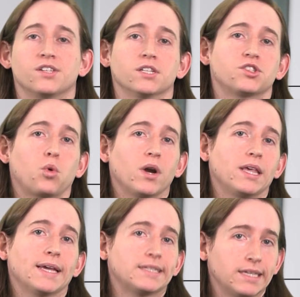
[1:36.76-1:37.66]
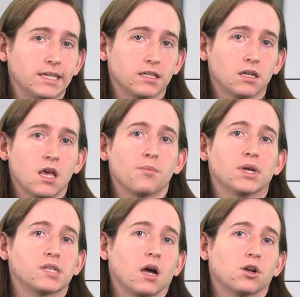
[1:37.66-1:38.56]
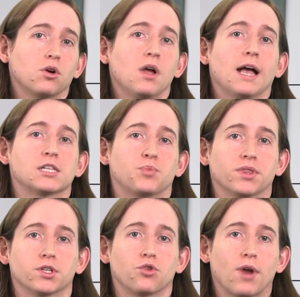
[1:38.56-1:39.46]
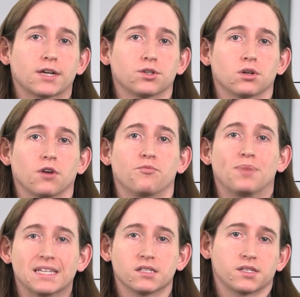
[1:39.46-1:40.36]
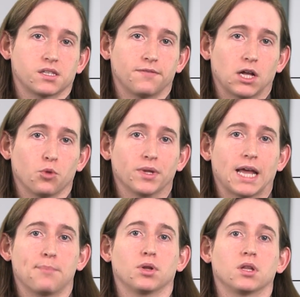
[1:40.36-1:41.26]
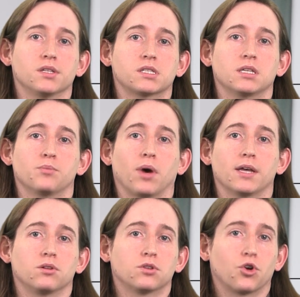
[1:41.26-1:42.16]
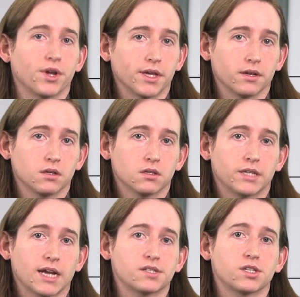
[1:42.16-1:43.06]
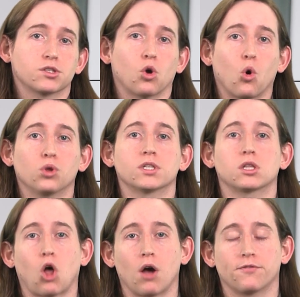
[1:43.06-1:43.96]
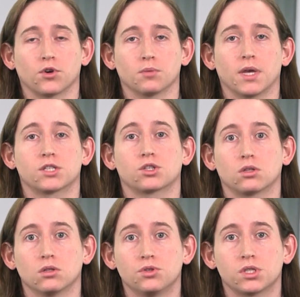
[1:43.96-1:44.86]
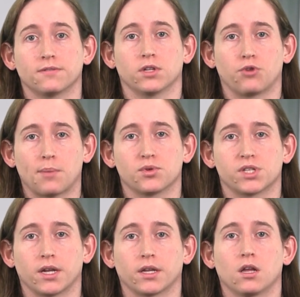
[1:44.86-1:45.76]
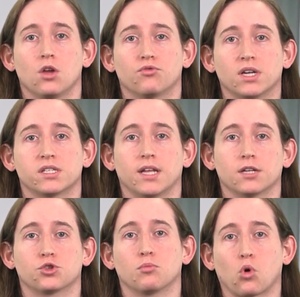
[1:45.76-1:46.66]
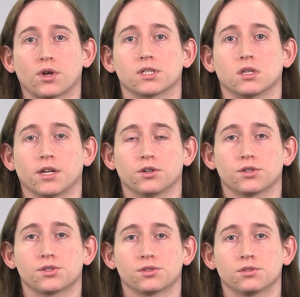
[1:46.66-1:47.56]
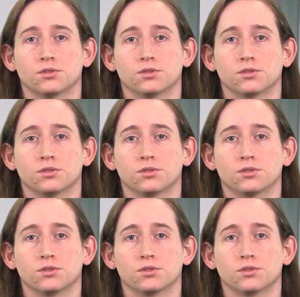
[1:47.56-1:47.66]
Since 2018, Maisano has been the director of business development at Polunsky Beidel Green, Texas's oldest law firm exclusively representing residential mortgage lenders.